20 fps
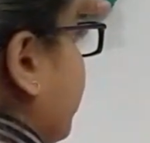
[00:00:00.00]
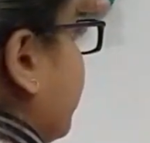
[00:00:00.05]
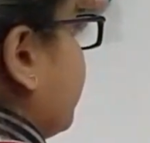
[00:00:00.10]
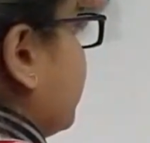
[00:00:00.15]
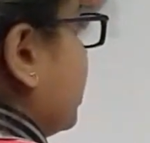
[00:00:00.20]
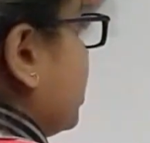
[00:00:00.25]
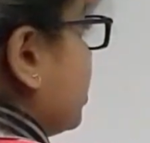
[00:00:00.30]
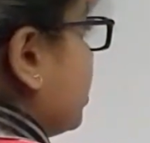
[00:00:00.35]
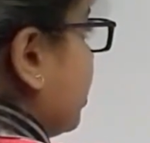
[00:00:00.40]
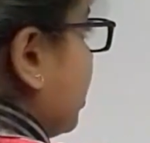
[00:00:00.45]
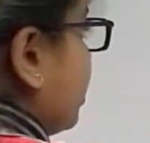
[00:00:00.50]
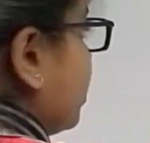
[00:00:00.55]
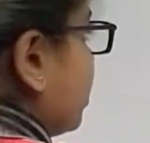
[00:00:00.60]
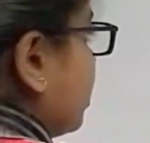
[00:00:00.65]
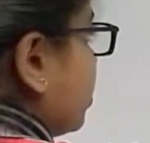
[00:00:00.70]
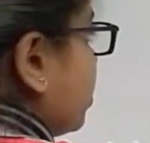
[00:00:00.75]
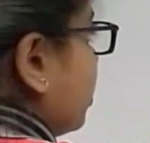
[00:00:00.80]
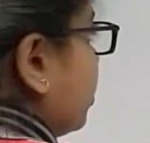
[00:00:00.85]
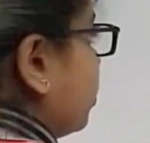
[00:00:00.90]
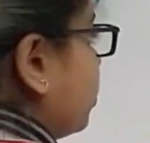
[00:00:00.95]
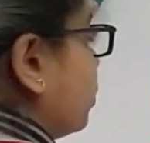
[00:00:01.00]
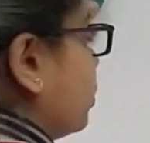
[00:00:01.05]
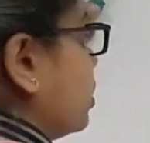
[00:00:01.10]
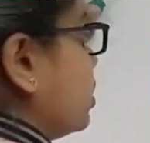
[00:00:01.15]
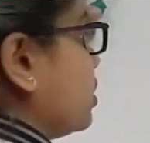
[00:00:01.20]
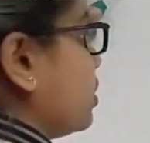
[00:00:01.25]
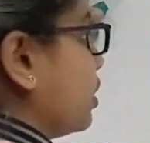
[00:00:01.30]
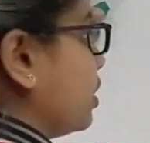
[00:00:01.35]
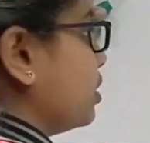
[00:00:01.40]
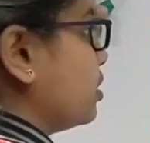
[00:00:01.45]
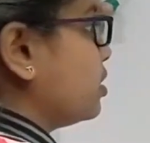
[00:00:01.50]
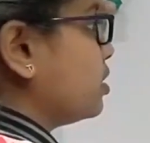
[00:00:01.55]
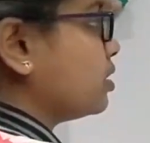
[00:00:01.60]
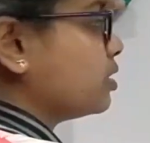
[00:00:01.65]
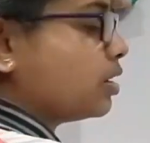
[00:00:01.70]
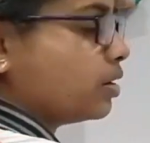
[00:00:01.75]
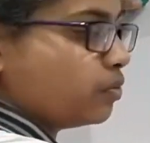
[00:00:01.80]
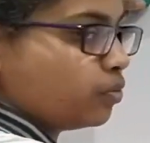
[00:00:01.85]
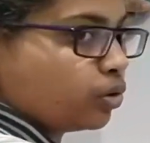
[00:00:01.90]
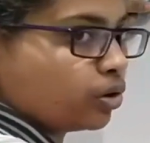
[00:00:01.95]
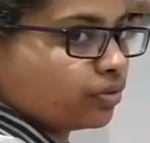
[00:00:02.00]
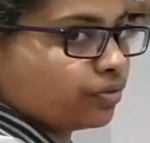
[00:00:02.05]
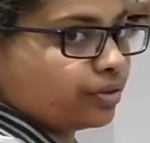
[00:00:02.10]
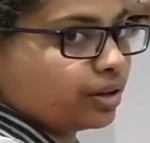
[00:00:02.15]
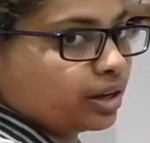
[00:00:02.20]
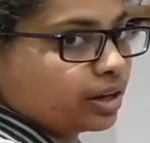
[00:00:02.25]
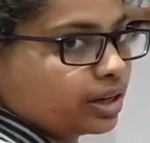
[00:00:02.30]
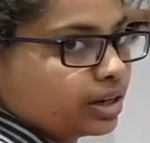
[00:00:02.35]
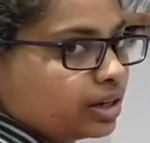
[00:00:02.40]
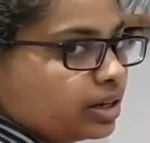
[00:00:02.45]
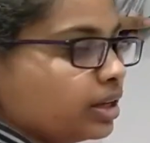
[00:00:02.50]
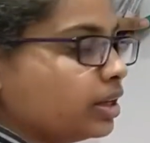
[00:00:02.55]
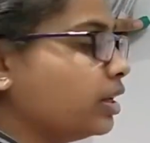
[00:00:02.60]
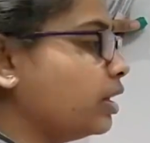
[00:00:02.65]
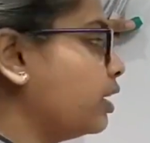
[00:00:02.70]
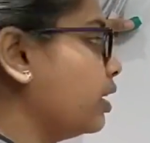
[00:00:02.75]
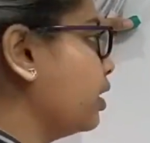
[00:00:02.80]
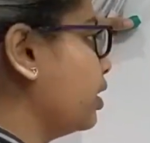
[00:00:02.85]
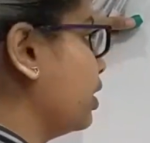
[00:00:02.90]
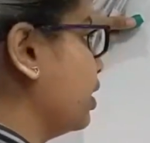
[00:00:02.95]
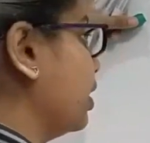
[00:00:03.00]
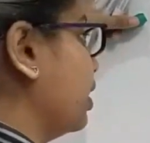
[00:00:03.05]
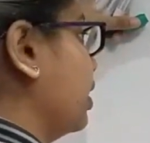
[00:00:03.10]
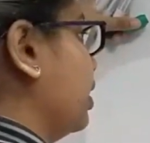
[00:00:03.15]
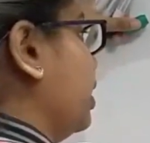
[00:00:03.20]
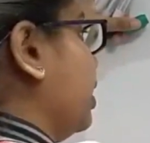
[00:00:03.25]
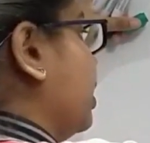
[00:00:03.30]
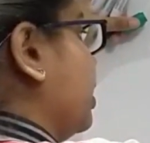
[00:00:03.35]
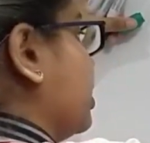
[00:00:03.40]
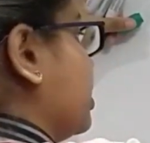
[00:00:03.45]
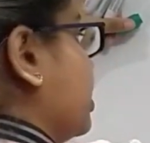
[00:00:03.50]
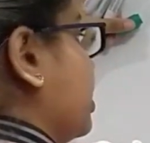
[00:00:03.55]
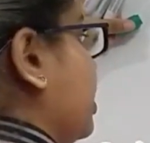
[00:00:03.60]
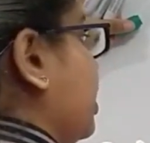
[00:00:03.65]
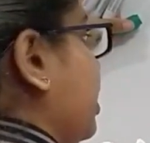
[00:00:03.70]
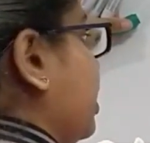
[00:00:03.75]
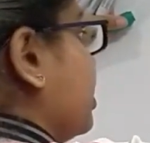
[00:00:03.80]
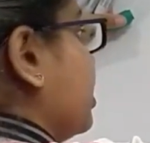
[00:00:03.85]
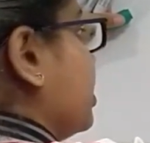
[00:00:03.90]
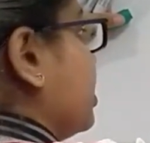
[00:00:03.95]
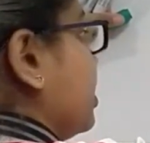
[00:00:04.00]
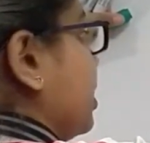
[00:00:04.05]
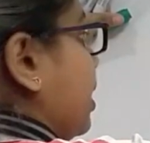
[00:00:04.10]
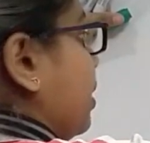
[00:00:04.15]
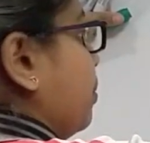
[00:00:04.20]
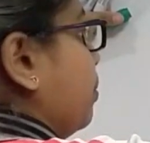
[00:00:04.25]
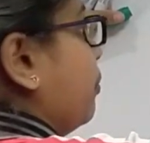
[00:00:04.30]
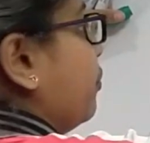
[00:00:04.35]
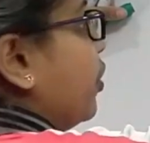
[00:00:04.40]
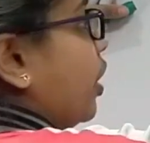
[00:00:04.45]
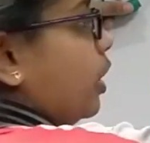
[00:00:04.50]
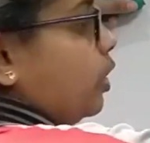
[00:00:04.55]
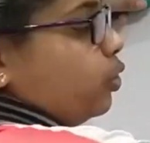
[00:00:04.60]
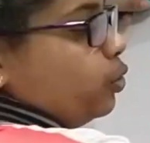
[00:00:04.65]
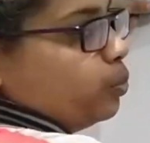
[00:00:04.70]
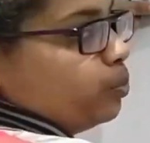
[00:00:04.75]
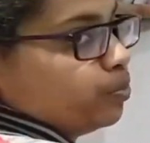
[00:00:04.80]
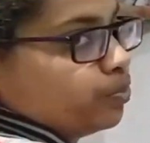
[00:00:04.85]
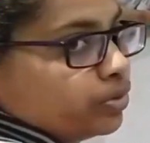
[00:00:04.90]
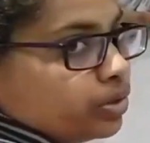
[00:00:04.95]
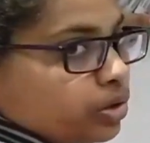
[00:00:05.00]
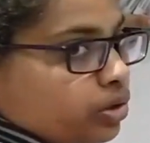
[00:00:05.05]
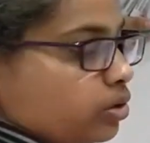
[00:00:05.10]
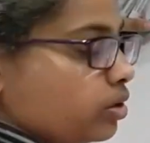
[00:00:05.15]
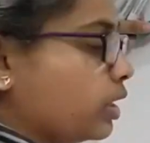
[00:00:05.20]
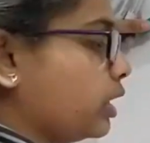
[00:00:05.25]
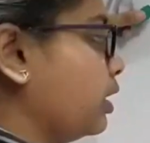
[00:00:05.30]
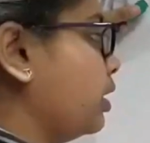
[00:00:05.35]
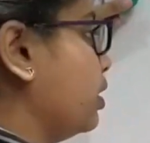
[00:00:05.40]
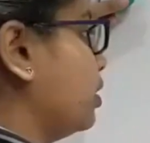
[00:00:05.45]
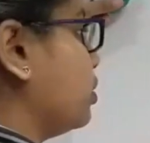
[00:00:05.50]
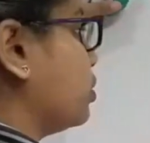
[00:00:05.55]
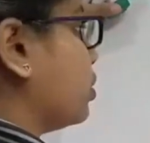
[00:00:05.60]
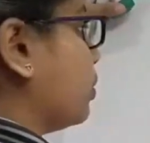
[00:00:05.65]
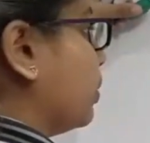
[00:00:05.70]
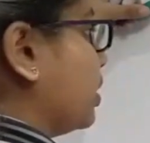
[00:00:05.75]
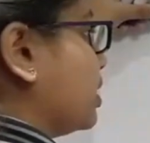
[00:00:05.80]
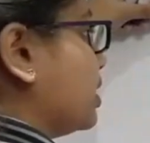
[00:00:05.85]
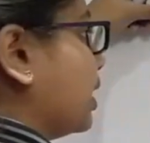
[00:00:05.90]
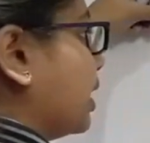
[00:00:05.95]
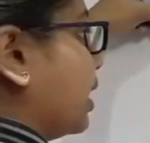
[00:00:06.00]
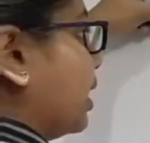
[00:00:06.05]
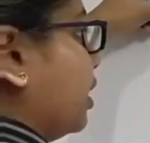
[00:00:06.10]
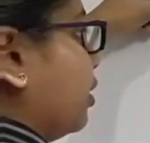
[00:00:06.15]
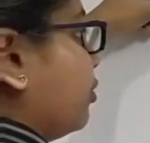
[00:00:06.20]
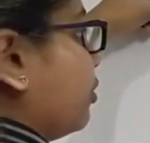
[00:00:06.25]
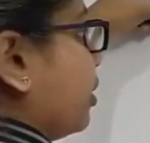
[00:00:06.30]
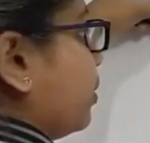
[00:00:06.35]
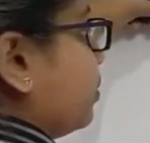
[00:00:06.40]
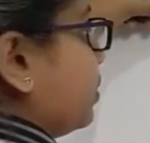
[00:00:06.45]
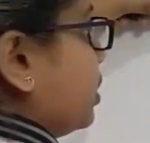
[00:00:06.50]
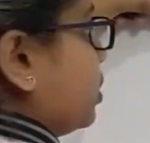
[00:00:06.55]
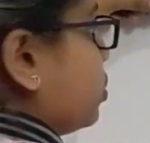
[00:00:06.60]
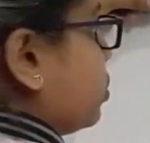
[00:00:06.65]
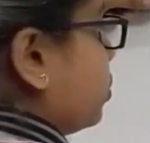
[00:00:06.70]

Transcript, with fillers: from this transition to this transition, what we are getting, it is the same value. Okay, so basically from this